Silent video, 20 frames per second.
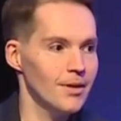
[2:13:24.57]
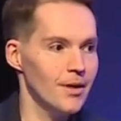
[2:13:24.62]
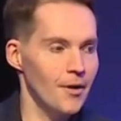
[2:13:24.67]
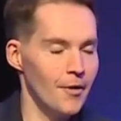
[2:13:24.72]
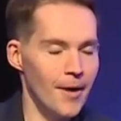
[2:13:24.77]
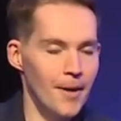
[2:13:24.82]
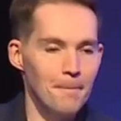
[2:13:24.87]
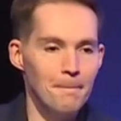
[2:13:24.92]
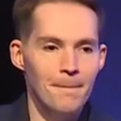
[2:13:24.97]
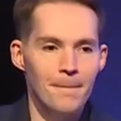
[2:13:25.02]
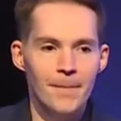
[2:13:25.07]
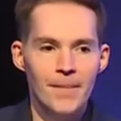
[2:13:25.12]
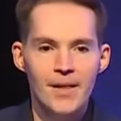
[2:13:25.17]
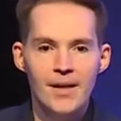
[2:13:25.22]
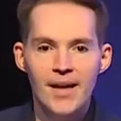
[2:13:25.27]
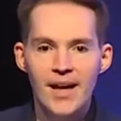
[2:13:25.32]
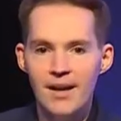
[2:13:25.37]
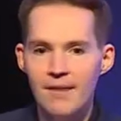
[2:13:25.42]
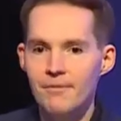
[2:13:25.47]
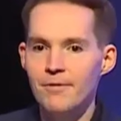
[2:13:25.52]
Okay.
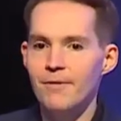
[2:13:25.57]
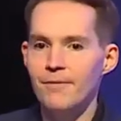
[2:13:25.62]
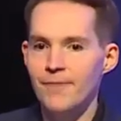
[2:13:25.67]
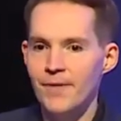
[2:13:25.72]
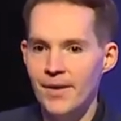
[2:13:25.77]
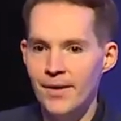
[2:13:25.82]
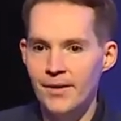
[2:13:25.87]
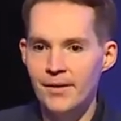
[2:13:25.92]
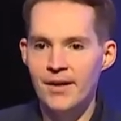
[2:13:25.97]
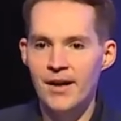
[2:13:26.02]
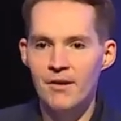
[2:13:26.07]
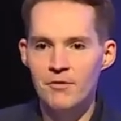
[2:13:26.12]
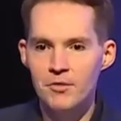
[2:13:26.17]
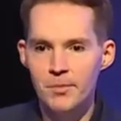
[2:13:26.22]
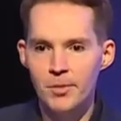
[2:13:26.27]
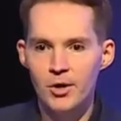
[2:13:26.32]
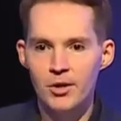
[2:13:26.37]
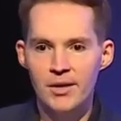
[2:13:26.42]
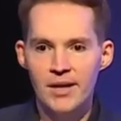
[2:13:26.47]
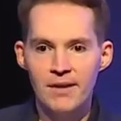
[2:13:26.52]
And if you feel
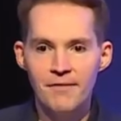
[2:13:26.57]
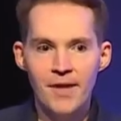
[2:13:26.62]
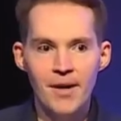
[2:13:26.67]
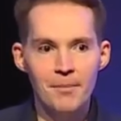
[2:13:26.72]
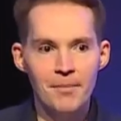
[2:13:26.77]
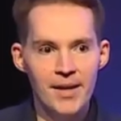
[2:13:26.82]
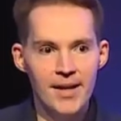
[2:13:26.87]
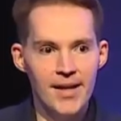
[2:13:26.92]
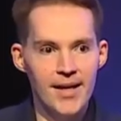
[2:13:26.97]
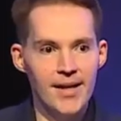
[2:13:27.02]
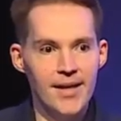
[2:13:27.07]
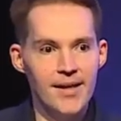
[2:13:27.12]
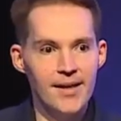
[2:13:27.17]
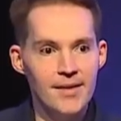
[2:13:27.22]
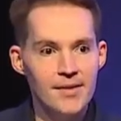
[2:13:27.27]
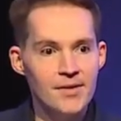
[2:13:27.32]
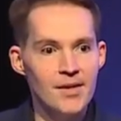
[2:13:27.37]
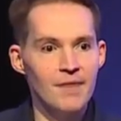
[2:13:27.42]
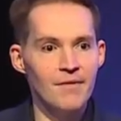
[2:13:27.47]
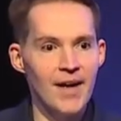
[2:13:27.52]
comfortable enough, how many
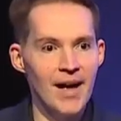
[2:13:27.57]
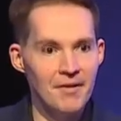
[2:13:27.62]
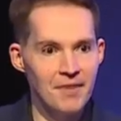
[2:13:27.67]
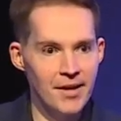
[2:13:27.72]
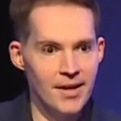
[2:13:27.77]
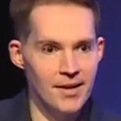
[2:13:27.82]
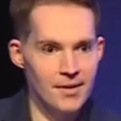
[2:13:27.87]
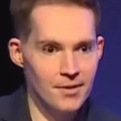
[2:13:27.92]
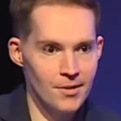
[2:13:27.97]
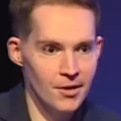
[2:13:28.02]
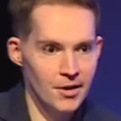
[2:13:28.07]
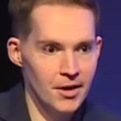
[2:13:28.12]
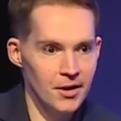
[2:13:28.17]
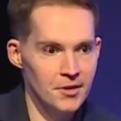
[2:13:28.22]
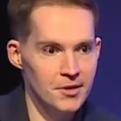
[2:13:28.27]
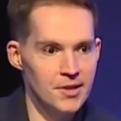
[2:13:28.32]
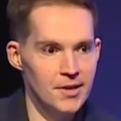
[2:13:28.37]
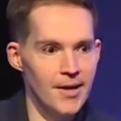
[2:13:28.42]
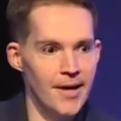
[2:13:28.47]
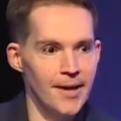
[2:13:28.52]
self-advocates are here
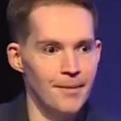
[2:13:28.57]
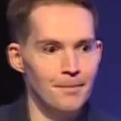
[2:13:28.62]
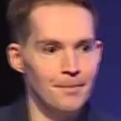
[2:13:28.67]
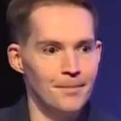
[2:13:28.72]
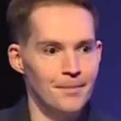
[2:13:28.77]
today?